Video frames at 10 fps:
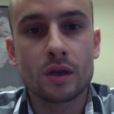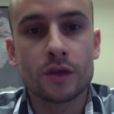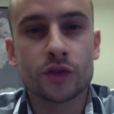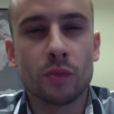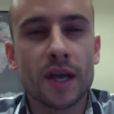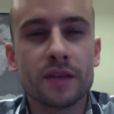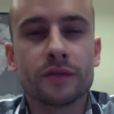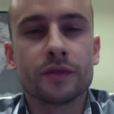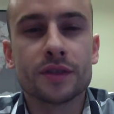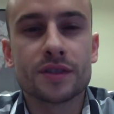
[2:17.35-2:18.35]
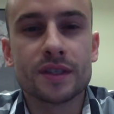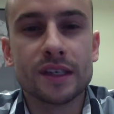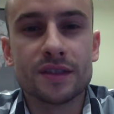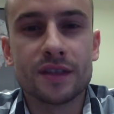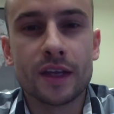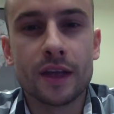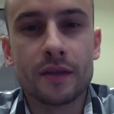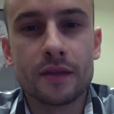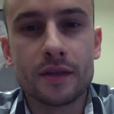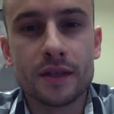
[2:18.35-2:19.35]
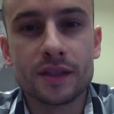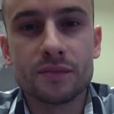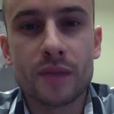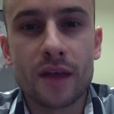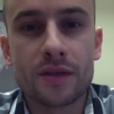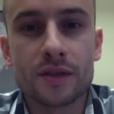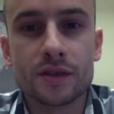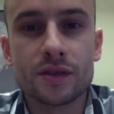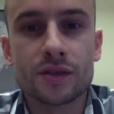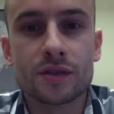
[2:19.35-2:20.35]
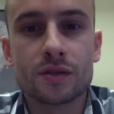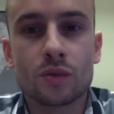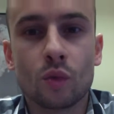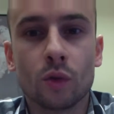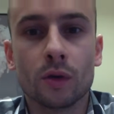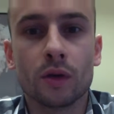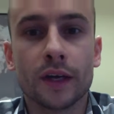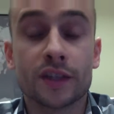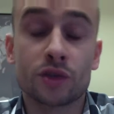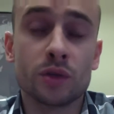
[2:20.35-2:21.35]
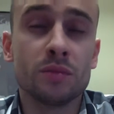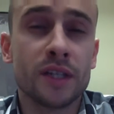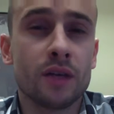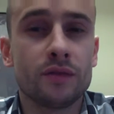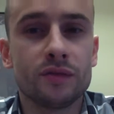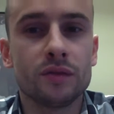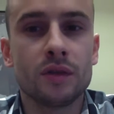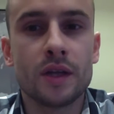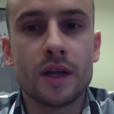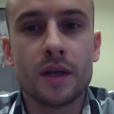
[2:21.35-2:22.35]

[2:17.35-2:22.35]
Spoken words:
So my inference is that these methods were extremely helpful